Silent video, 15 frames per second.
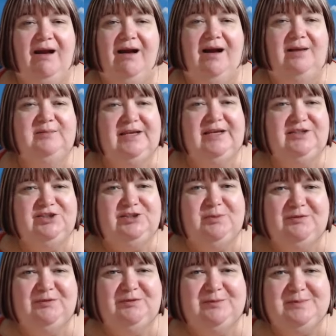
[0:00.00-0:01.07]
I'm Tania
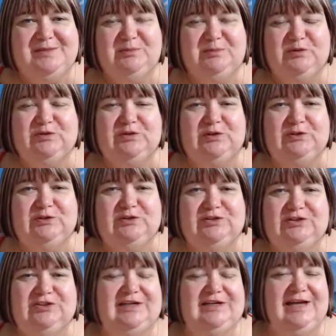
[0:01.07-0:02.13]
Shipman from Simple
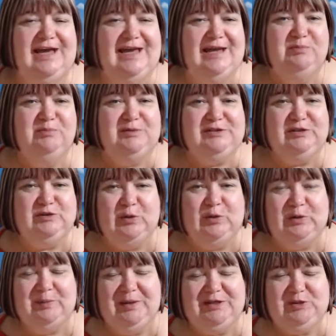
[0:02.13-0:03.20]
Solutions Today and Business
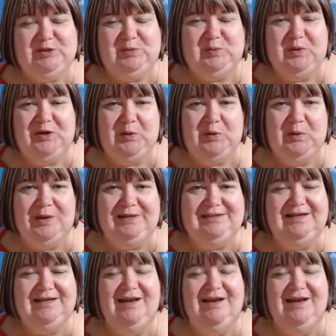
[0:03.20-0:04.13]
Automation 101.